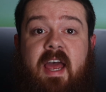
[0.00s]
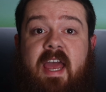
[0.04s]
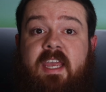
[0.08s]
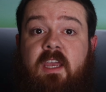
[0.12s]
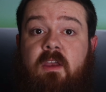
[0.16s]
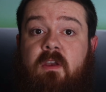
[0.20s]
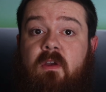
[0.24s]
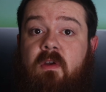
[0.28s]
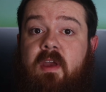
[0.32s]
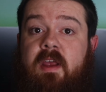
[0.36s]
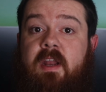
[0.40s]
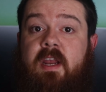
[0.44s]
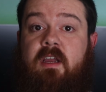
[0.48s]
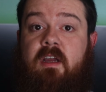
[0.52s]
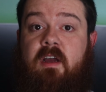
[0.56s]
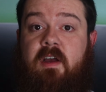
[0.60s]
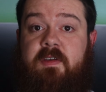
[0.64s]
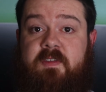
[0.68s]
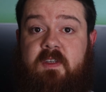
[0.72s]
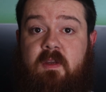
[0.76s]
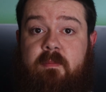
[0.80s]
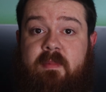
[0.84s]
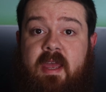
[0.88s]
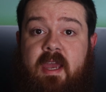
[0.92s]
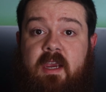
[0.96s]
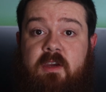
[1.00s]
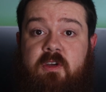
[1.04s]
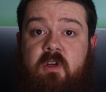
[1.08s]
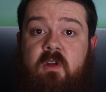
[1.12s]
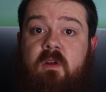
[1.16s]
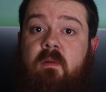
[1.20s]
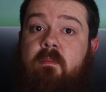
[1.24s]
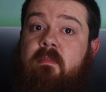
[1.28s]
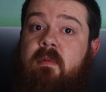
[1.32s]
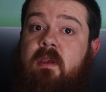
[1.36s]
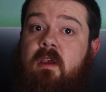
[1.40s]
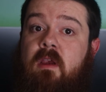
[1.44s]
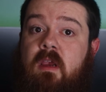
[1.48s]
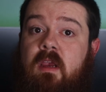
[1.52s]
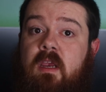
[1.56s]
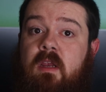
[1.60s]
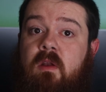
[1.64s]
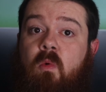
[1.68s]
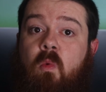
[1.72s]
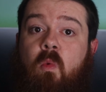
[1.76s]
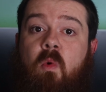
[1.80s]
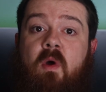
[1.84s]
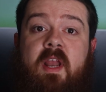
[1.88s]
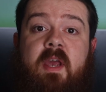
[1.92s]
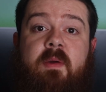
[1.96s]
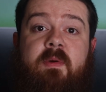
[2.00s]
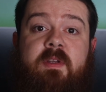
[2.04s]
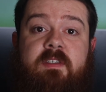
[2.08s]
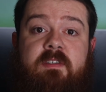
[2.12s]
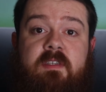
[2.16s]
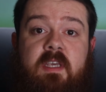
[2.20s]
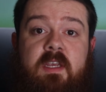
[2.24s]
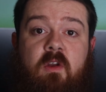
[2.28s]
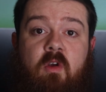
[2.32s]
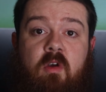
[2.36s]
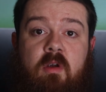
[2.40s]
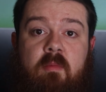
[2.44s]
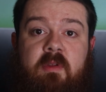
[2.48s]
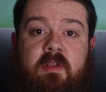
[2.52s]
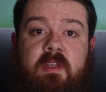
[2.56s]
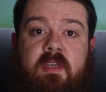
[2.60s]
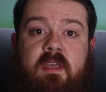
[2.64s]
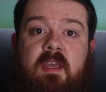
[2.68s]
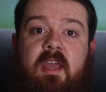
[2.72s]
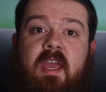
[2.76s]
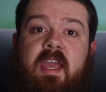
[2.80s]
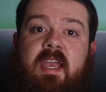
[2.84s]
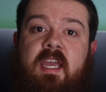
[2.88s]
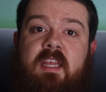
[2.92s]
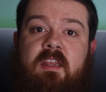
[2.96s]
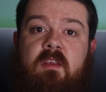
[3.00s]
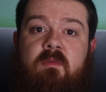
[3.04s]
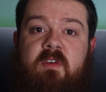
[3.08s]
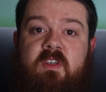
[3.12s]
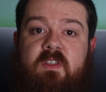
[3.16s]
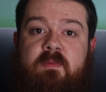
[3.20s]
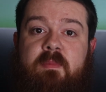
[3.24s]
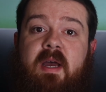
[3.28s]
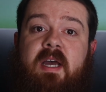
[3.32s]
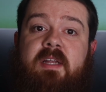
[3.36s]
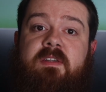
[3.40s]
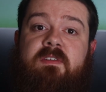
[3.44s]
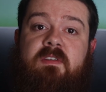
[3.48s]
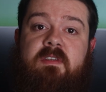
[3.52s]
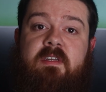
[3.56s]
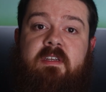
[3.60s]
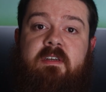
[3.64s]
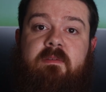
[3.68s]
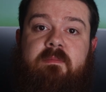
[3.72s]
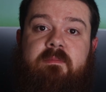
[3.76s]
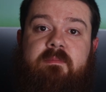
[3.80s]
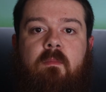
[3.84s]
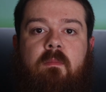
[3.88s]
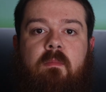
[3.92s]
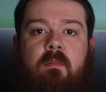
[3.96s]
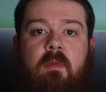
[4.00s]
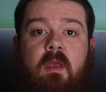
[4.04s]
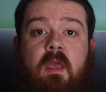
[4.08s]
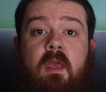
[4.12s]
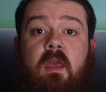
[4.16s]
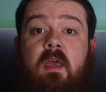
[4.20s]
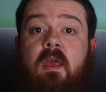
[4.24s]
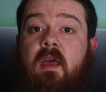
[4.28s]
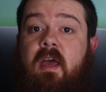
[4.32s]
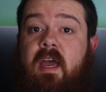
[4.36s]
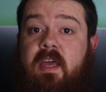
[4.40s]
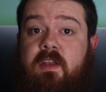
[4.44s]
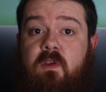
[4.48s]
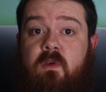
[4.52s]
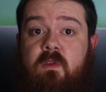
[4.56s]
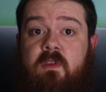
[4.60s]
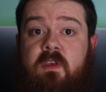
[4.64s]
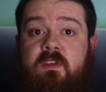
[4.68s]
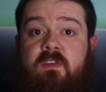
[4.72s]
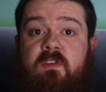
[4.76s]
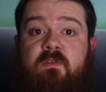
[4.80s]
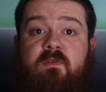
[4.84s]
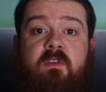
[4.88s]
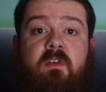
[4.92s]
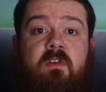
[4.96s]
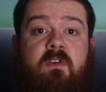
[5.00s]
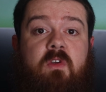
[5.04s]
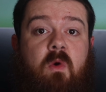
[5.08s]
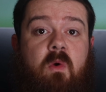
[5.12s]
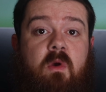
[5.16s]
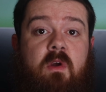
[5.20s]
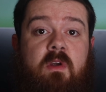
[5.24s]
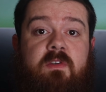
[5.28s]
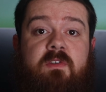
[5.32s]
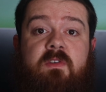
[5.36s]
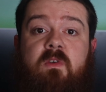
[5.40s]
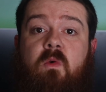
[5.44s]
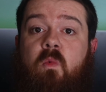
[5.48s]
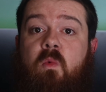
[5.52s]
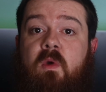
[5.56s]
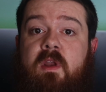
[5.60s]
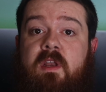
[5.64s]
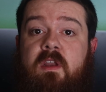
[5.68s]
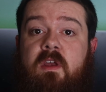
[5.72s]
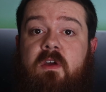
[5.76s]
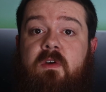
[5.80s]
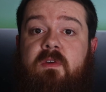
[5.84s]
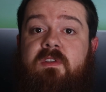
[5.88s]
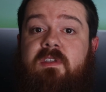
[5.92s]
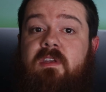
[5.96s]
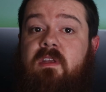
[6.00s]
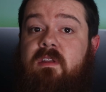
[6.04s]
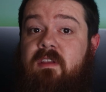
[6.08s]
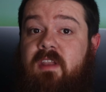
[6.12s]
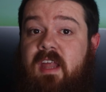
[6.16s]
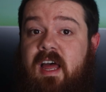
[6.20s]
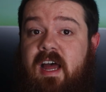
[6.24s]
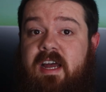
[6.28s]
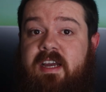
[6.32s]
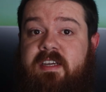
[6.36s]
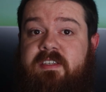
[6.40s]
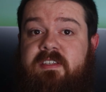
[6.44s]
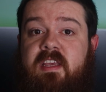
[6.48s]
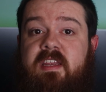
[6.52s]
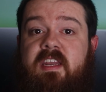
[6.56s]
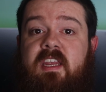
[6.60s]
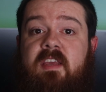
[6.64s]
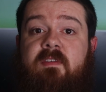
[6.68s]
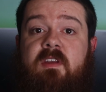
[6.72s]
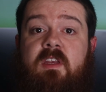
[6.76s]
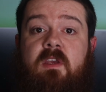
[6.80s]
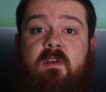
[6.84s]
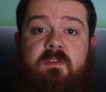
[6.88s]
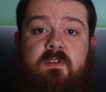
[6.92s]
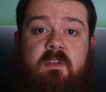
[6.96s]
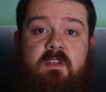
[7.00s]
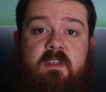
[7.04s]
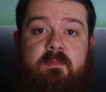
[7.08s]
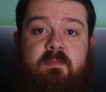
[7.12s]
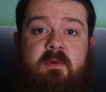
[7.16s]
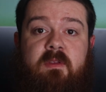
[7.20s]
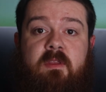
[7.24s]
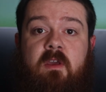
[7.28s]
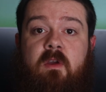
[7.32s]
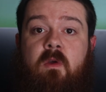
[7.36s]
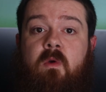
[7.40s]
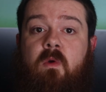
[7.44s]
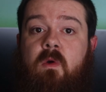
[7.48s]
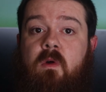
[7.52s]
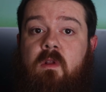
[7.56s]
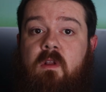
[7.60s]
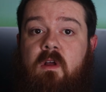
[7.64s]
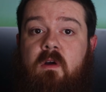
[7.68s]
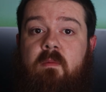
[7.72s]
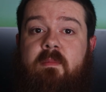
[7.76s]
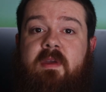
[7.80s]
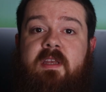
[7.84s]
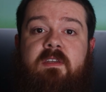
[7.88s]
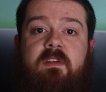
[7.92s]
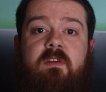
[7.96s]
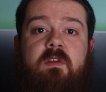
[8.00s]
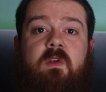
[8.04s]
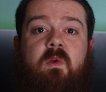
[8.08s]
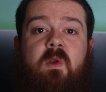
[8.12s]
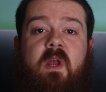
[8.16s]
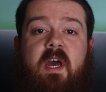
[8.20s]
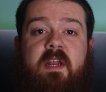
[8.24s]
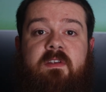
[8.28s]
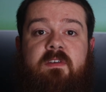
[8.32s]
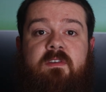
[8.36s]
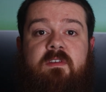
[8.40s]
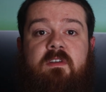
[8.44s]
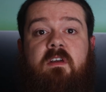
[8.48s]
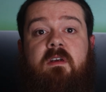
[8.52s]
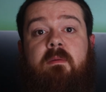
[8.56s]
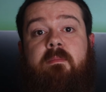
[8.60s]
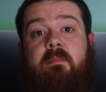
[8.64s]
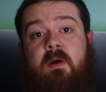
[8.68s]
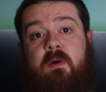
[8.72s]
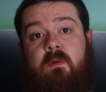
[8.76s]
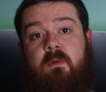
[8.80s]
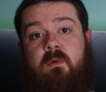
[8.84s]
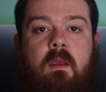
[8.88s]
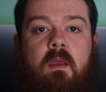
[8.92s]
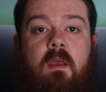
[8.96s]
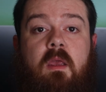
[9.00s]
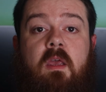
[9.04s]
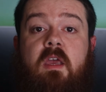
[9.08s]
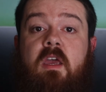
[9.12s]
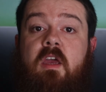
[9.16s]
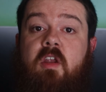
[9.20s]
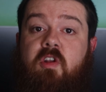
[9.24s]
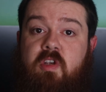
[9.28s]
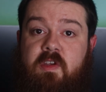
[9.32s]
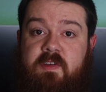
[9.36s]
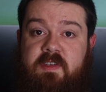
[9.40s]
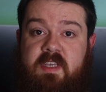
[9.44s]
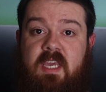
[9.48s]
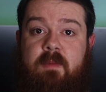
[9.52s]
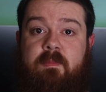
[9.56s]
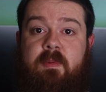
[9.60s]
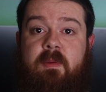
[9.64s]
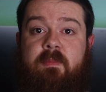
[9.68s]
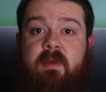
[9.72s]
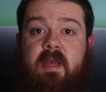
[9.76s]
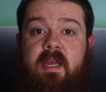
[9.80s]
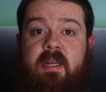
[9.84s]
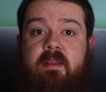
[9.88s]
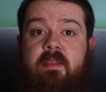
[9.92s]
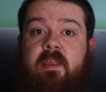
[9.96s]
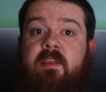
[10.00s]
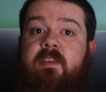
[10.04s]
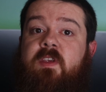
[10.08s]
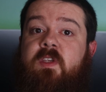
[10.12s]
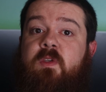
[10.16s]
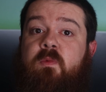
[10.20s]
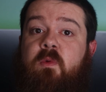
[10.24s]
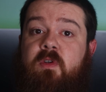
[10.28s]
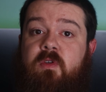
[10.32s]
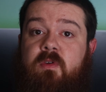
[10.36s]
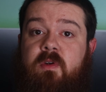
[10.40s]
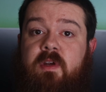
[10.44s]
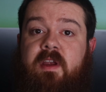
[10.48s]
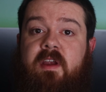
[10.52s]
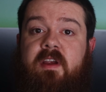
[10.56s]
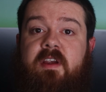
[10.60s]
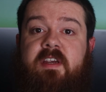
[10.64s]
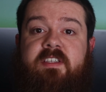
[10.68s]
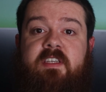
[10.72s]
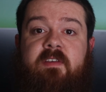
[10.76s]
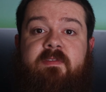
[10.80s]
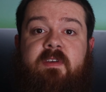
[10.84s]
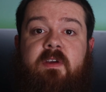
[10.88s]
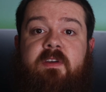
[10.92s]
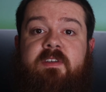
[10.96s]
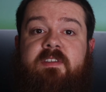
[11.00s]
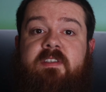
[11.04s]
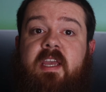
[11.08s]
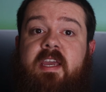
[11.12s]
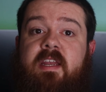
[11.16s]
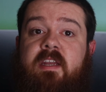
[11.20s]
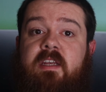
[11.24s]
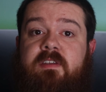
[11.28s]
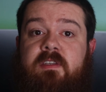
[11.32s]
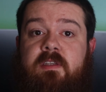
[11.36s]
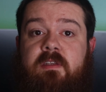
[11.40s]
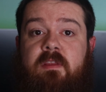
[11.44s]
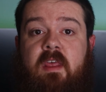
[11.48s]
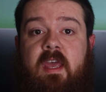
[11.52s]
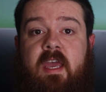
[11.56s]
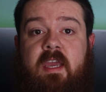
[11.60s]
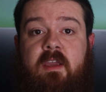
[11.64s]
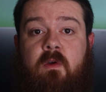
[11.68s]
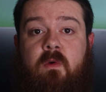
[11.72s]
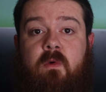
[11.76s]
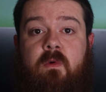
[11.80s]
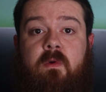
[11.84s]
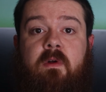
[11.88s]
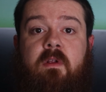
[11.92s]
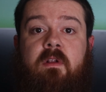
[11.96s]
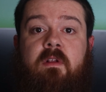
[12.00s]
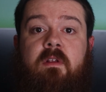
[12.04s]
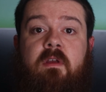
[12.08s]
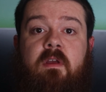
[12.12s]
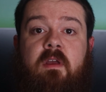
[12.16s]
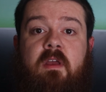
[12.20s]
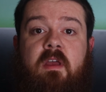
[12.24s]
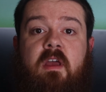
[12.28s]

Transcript: I can create a custom action mirroring what I would say normally and get the response still. I do this for the doors, windows, locks, and even use it to put the Google Home into Do Not Disturb mode. Just keep in mind that this will trigger as if you're saying it to that Google.